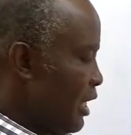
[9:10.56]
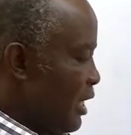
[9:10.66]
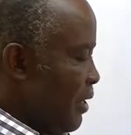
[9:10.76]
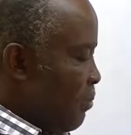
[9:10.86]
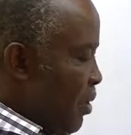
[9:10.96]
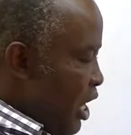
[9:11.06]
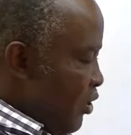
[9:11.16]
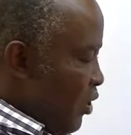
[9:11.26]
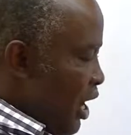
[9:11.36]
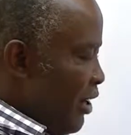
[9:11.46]
The
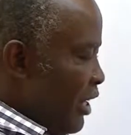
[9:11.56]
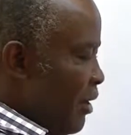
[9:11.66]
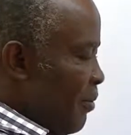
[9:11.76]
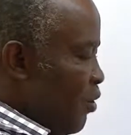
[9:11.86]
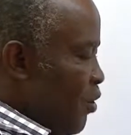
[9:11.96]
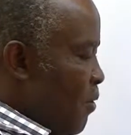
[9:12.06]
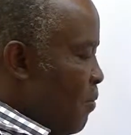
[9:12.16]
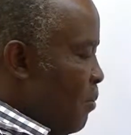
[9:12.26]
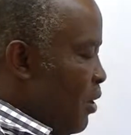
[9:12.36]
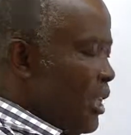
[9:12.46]
partial ionic
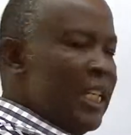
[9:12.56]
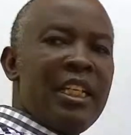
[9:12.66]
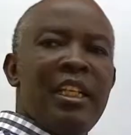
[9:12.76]
bond